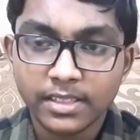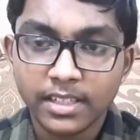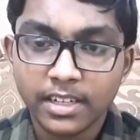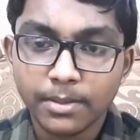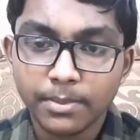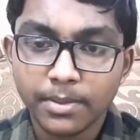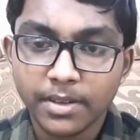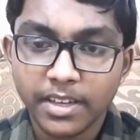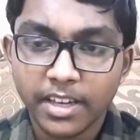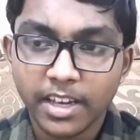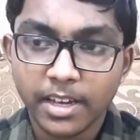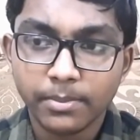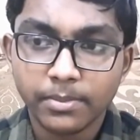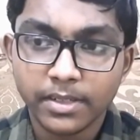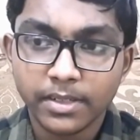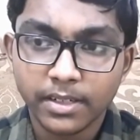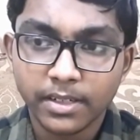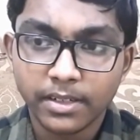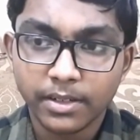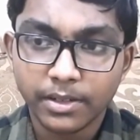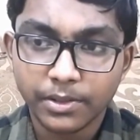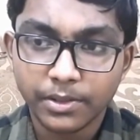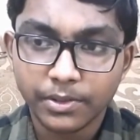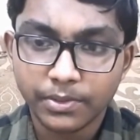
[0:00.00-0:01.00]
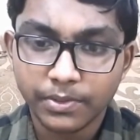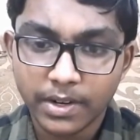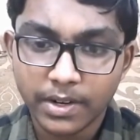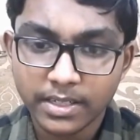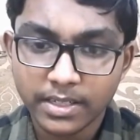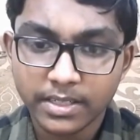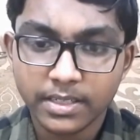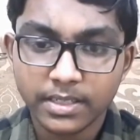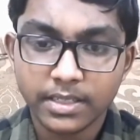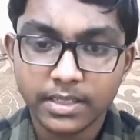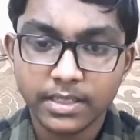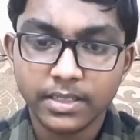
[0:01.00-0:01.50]
became the
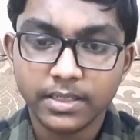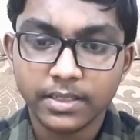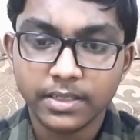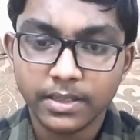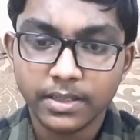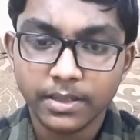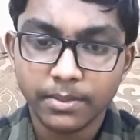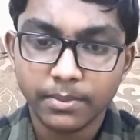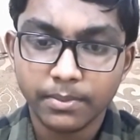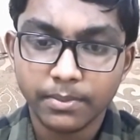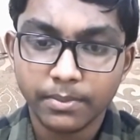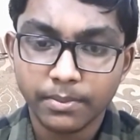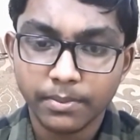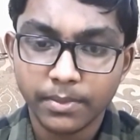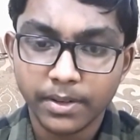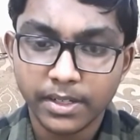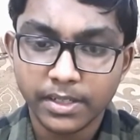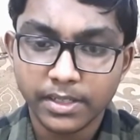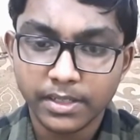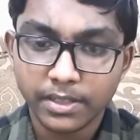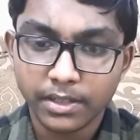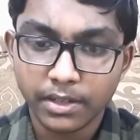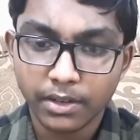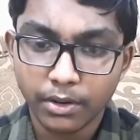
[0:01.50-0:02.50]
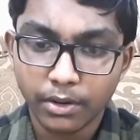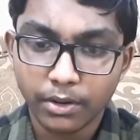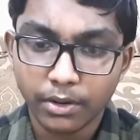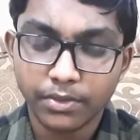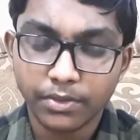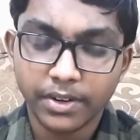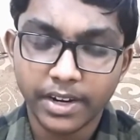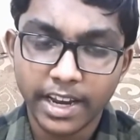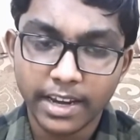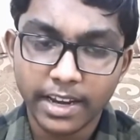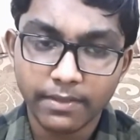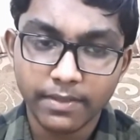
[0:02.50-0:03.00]
first Minister of
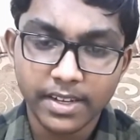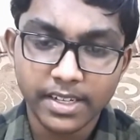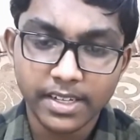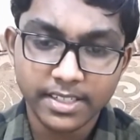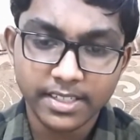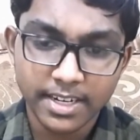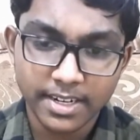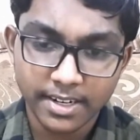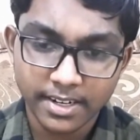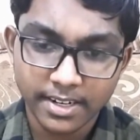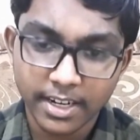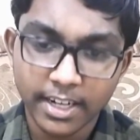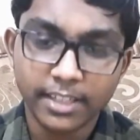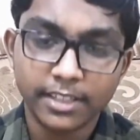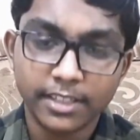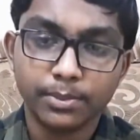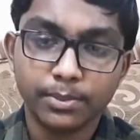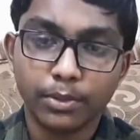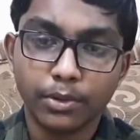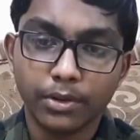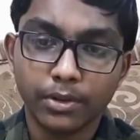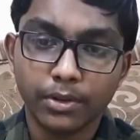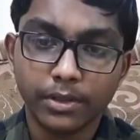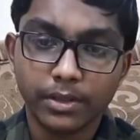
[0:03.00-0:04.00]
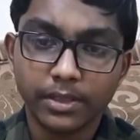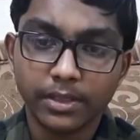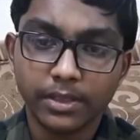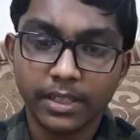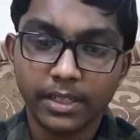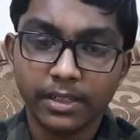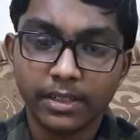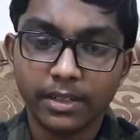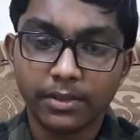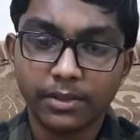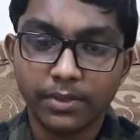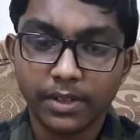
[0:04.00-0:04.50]
Railways and Transport in
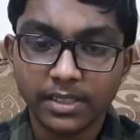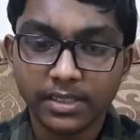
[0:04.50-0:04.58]
the first